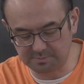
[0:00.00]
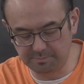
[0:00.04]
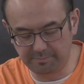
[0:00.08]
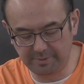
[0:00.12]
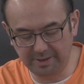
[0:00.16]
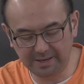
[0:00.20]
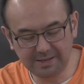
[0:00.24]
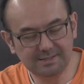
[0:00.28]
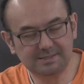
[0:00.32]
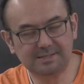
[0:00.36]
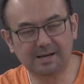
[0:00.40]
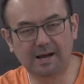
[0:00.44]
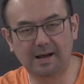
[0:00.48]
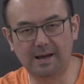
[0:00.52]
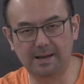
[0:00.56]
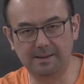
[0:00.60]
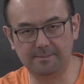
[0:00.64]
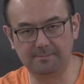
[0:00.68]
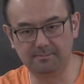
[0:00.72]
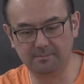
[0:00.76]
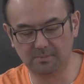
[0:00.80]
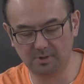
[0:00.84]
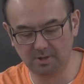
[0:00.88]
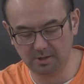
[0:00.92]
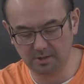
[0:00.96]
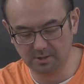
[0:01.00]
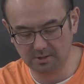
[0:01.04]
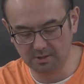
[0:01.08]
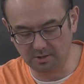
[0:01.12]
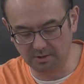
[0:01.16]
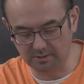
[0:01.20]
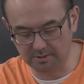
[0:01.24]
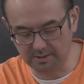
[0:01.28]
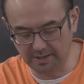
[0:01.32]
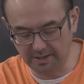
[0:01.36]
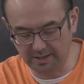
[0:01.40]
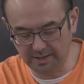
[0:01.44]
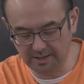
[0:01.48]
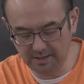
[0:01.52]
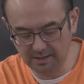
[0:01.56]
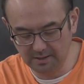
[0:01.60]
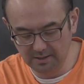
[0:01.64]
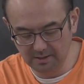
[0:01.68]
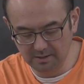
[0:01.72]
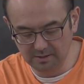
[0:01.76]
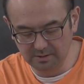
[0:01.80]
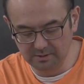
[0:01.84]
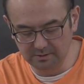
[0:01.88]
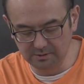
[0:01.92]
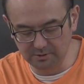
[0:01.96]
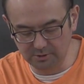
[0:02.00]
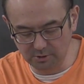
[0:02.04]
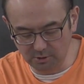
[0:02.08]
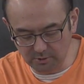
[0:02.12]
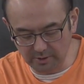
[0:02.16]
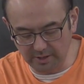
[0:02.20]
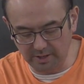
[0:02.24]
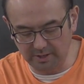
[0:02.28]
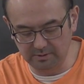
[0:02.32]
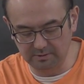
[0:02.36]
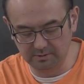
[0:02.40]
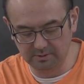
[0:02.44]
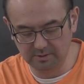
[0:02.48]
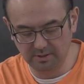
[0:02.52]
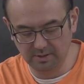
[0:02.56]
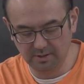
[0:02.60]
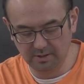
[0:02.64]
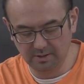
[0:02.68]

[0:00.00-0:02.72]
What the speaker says: big time. Okay. Do it.